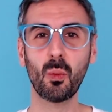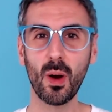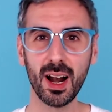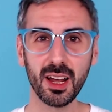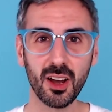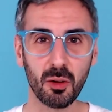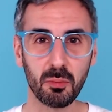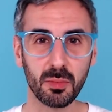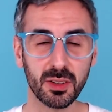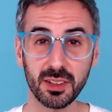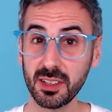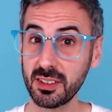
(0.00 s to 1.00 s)
Welcome,
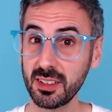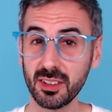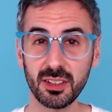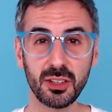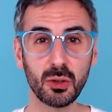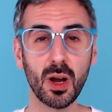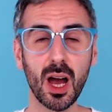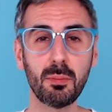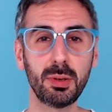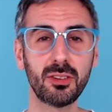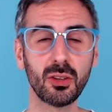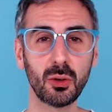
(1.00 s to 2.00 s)
this is a new
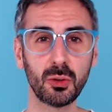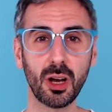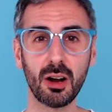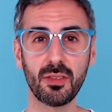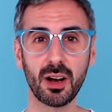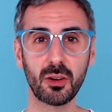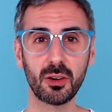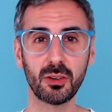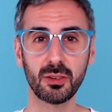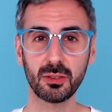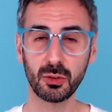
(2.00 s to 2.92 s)
episode of our